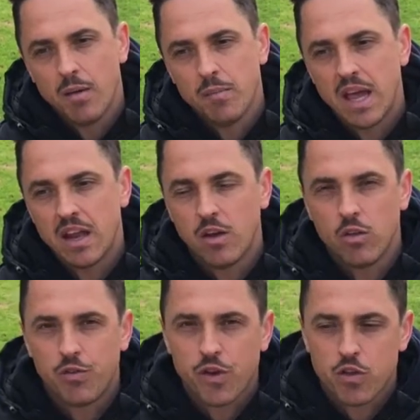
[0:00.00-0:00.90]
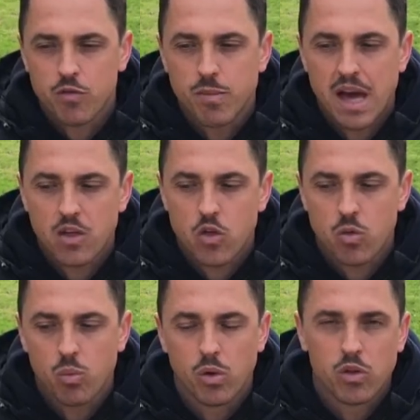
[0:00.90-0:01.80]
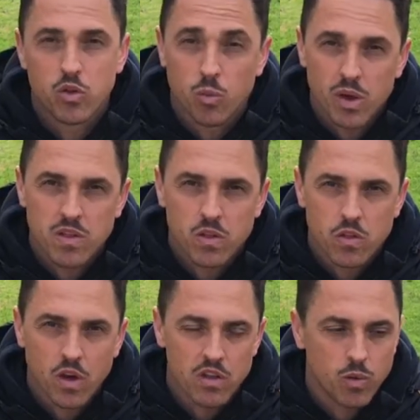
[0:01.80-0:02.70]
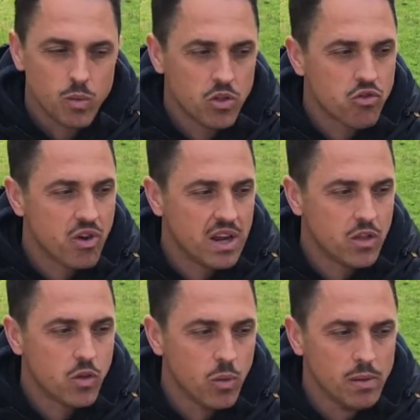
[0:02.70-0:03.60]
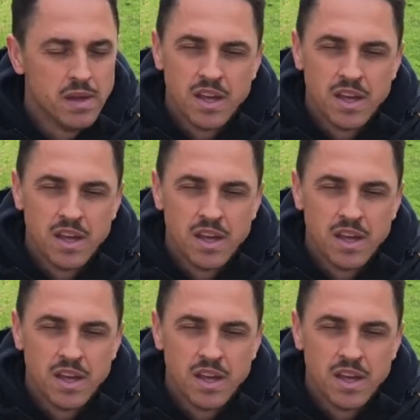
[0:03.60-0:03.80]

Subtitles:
and on the 1st of March was the western side. So I went straight into it.